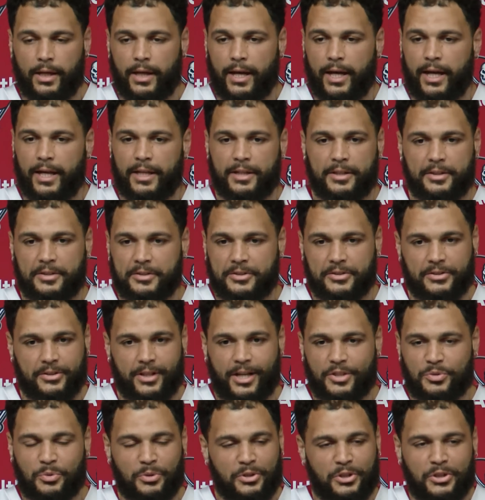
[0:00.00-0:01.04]
And
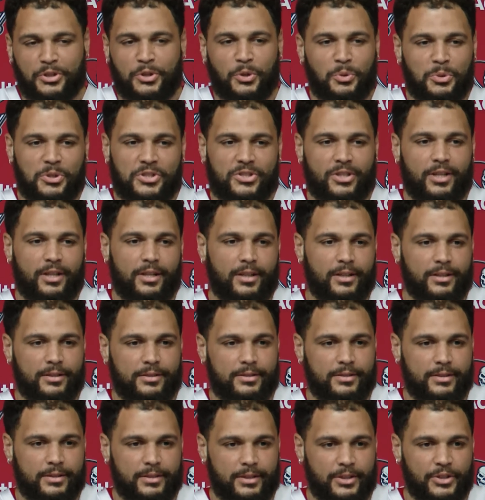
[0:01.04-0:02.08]
that's one of the coolest
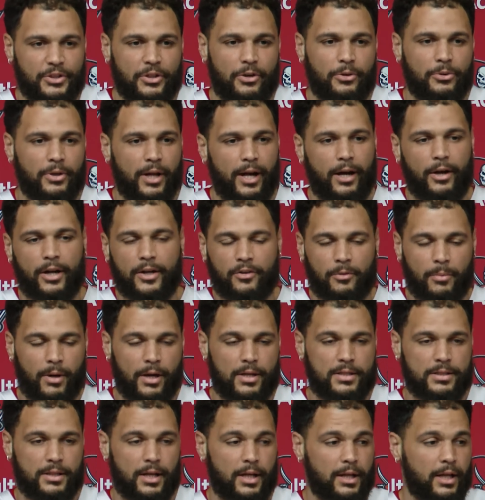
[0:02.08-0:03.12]
things. You know, now
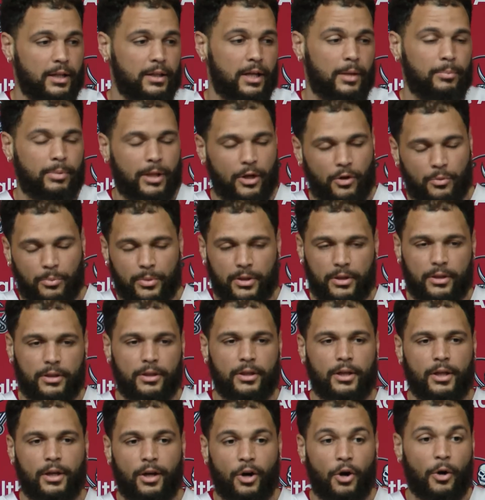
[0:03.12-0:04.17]
everybody's saying that they play with
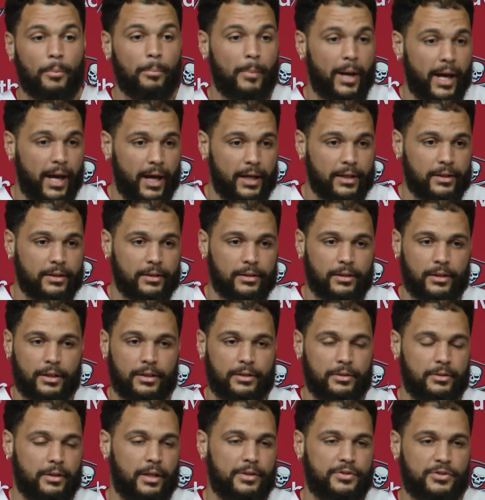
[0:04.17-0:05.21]
me on Madden
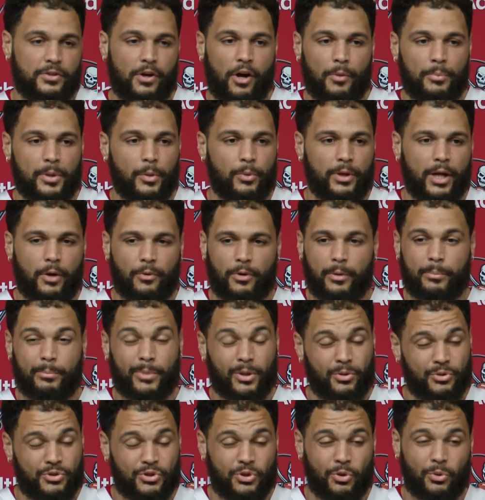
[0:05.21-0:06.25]
and they saw me when they were in
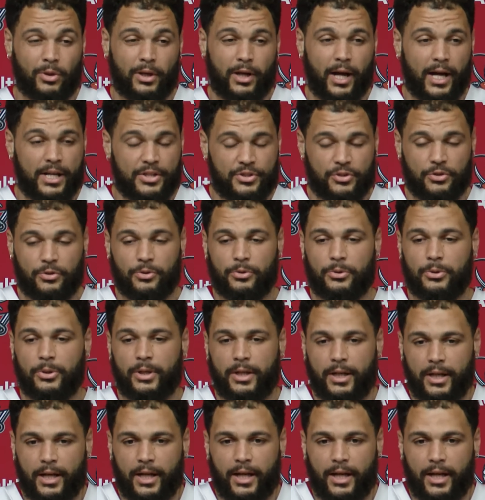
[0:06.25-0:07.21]
middle school and high school.